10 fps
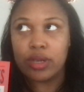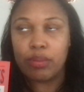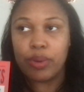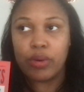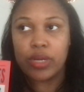
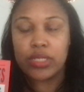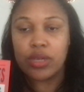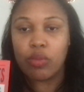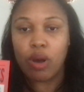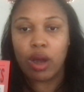
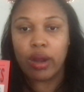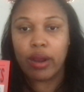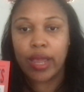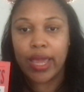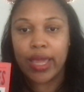into
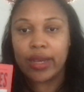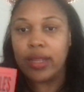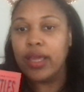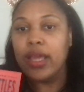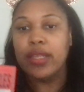water,
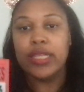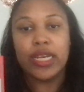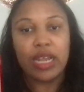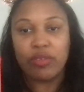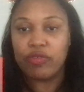and
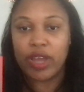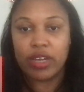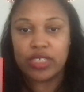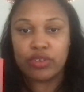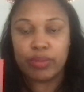they never
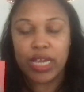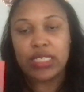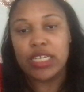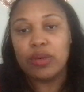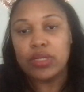found his
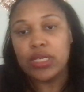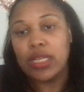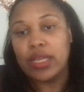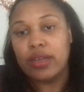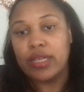remains, and he was
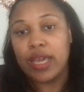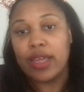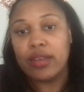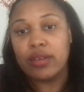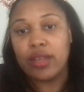declared
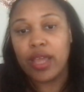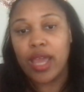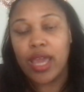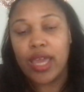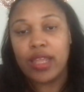dead.
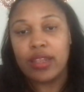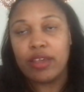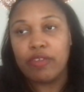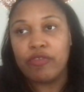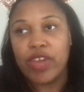And
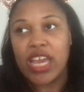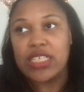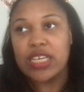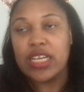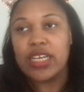
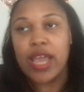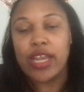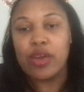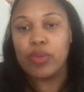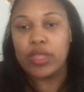fans
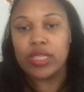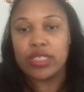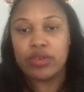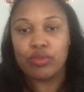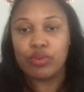connected with
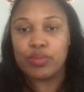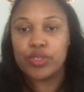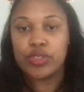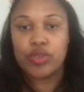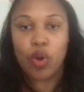this group
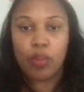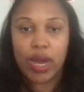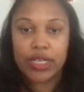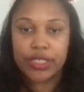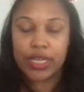so
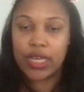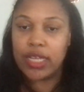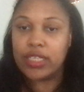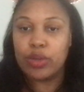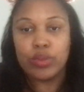much.
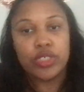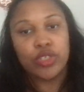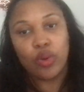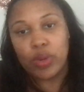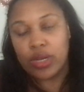They were
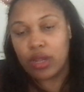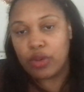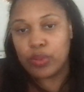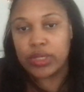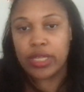so in
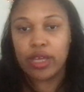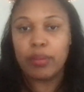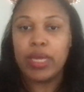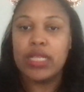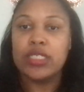love with
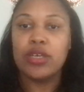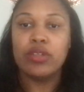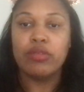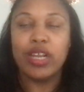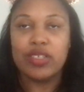them, and so
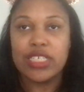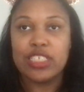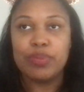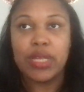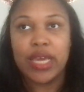the radio
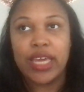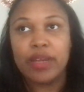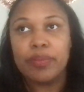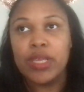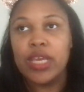station's
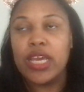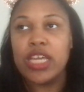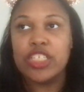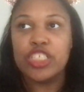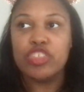playing,
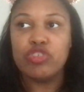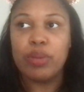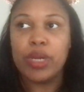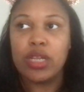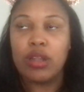and she's
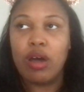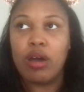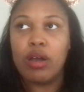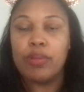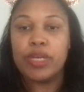drumming
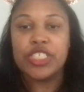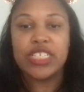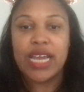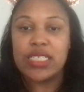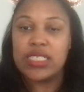along, but
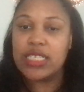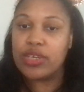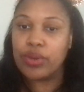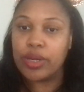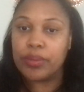she has a
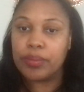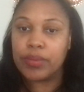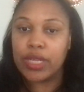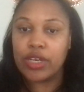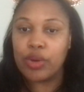secret
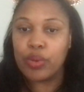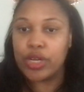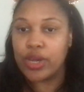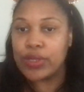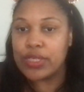that no one
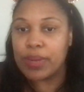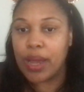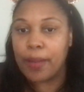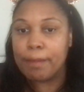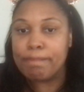knows about.